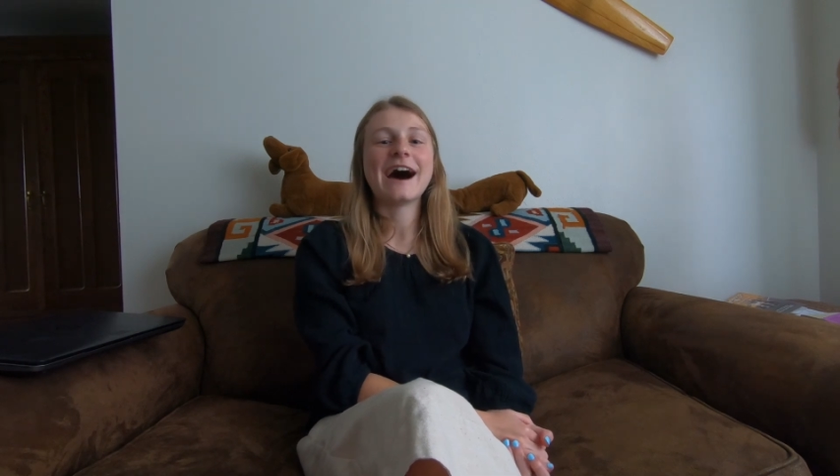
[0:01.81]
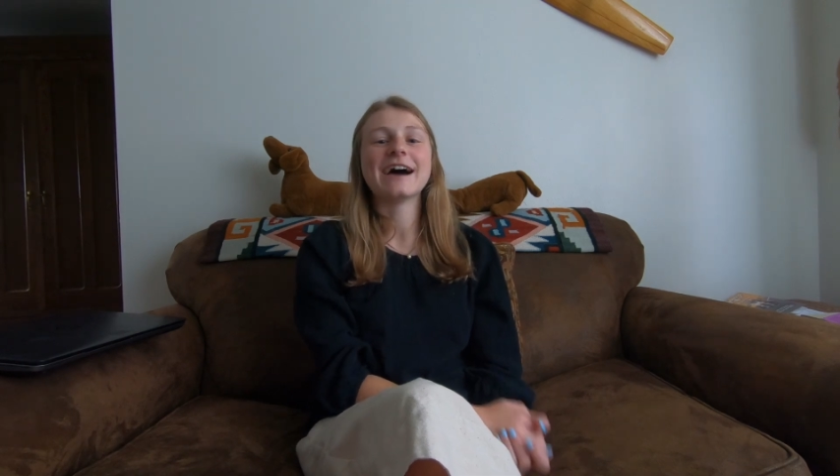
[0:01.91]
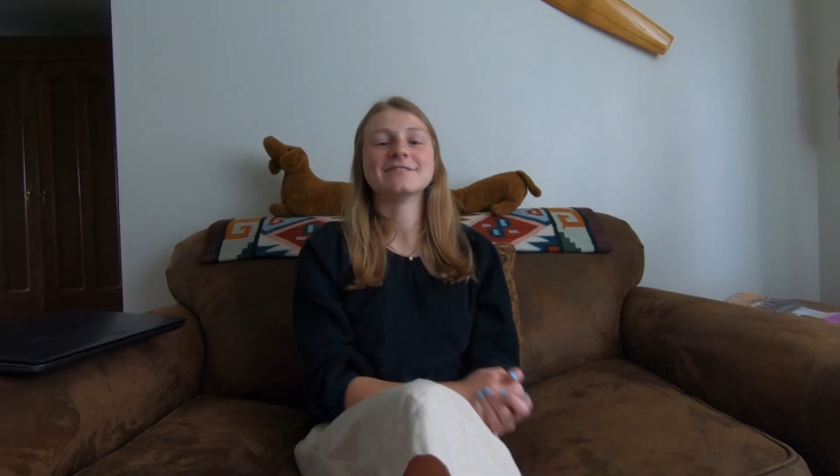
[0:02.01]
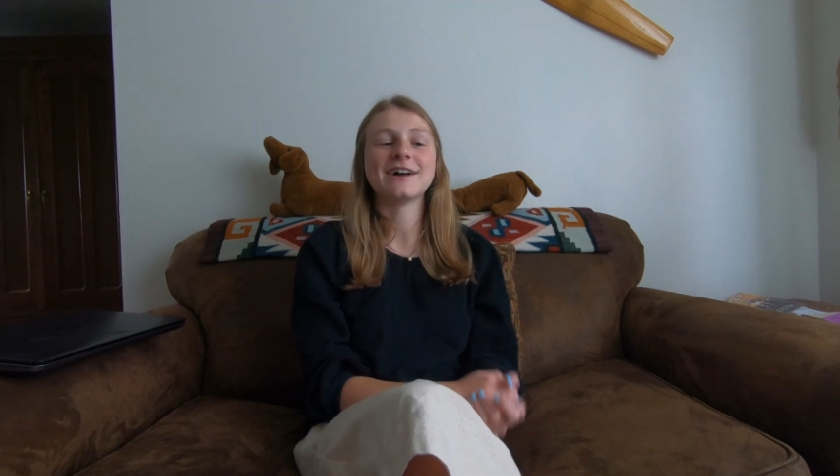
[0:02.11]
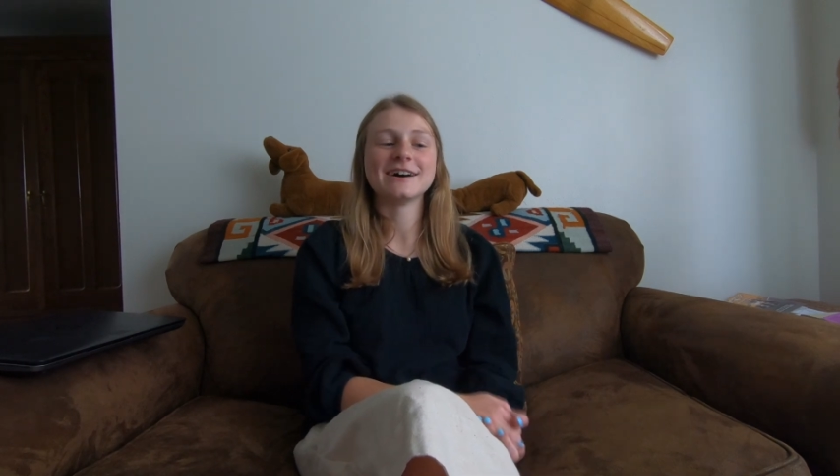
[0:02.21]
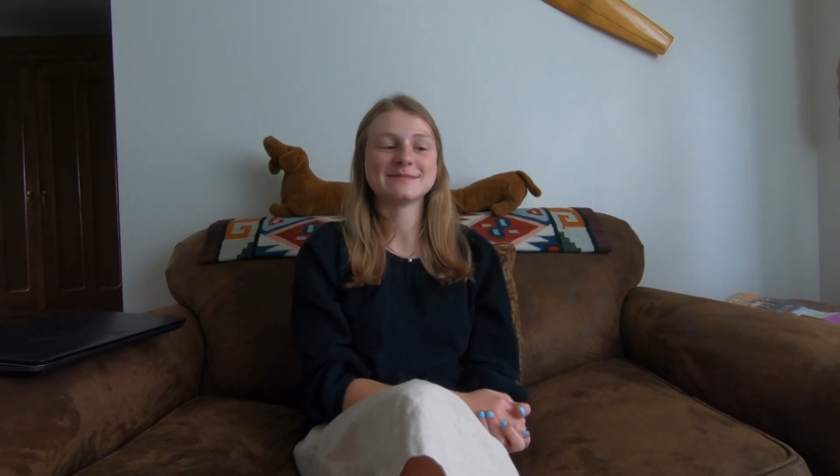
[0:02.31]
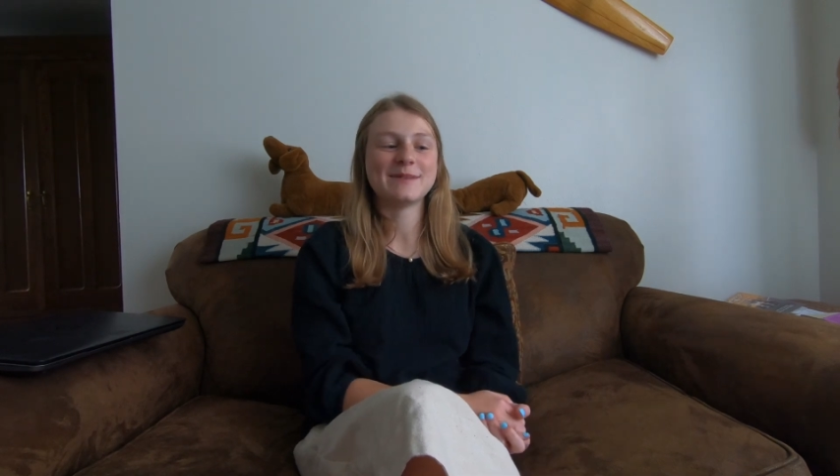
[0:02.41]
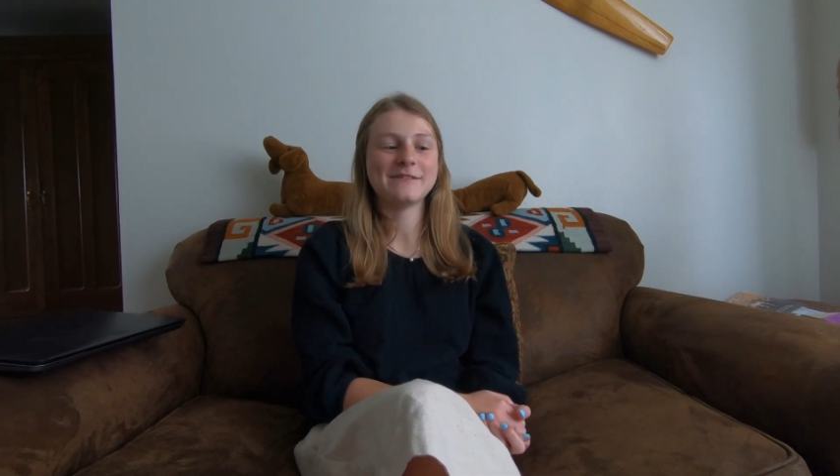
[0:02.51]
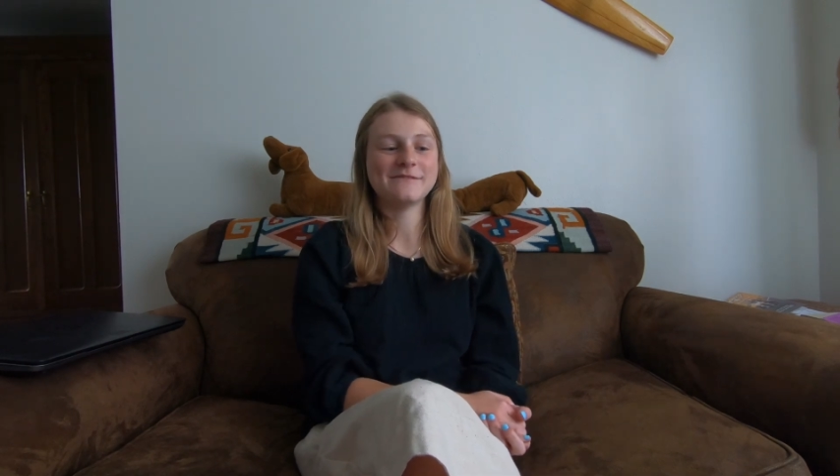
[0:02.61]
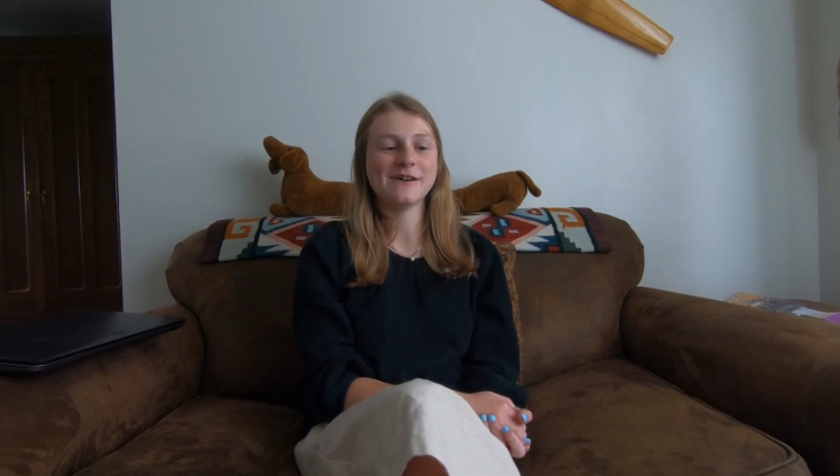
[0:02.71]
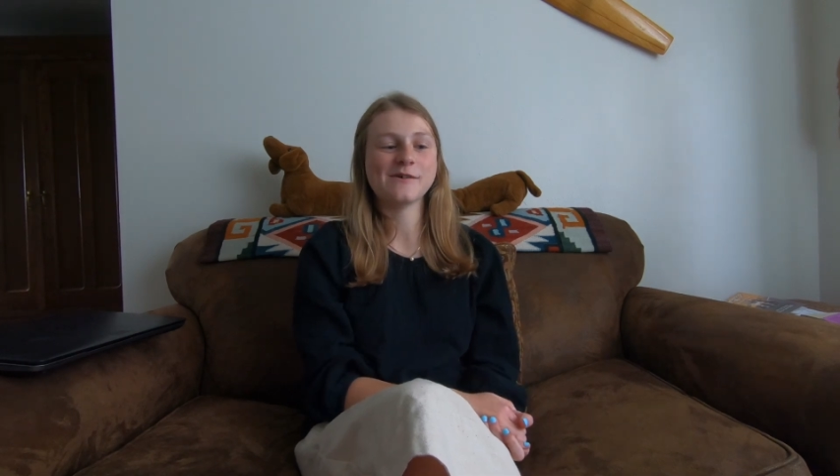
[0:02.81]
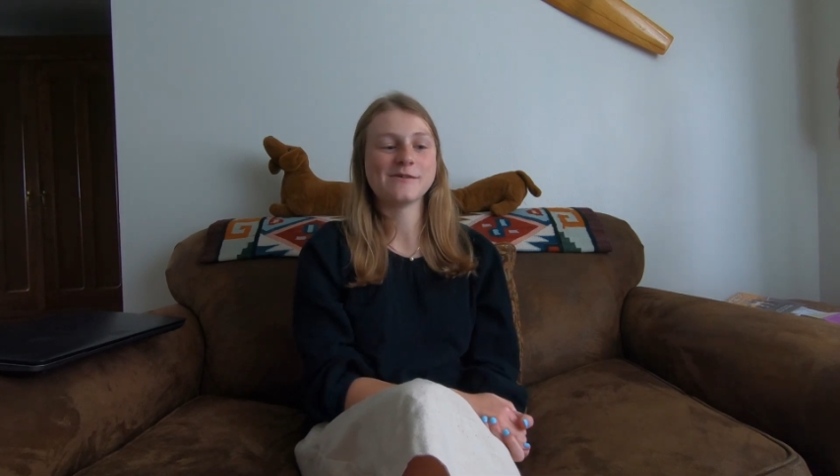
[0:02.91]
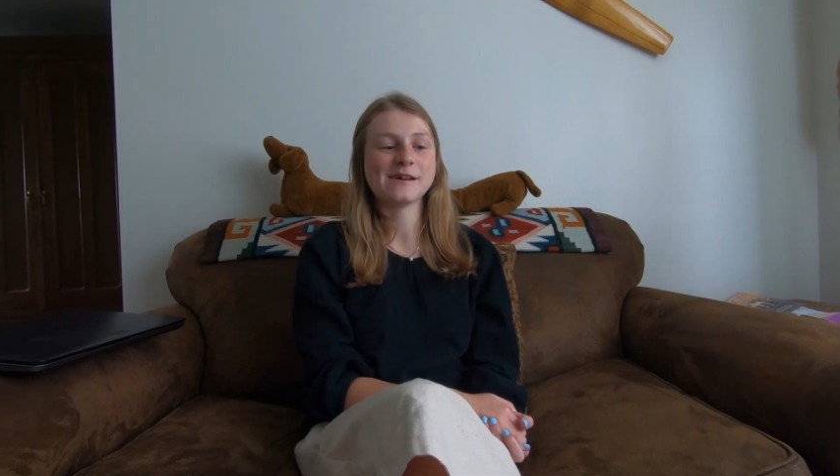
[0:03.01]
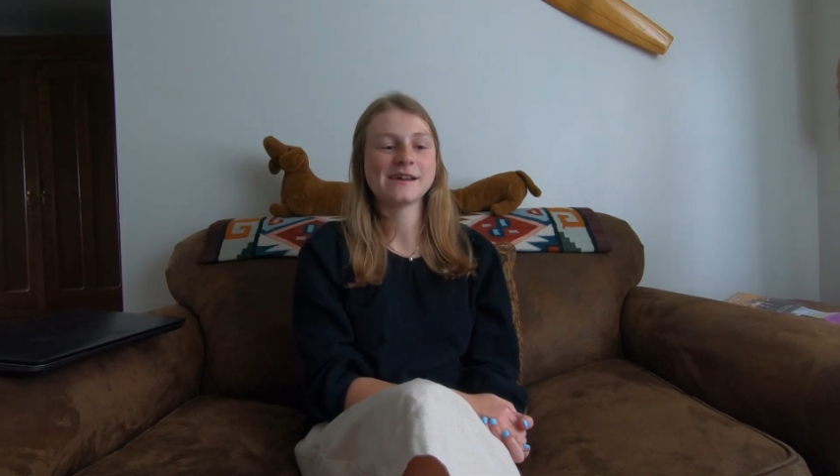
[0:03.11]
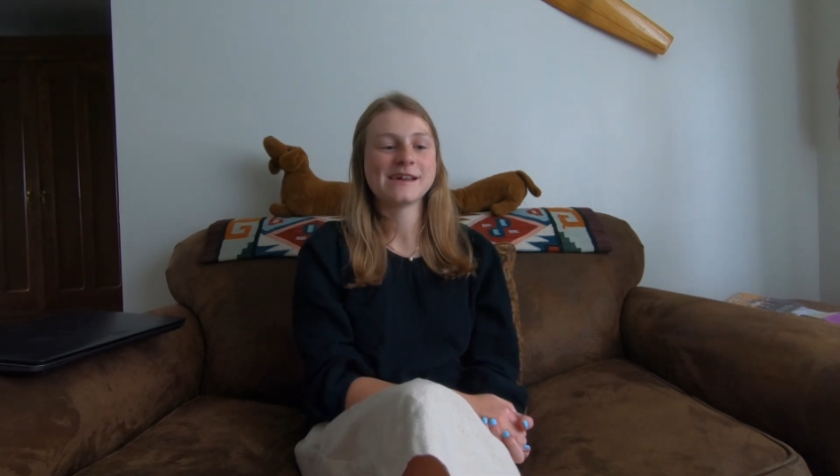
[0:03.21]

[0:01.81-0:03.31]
I lost my phone,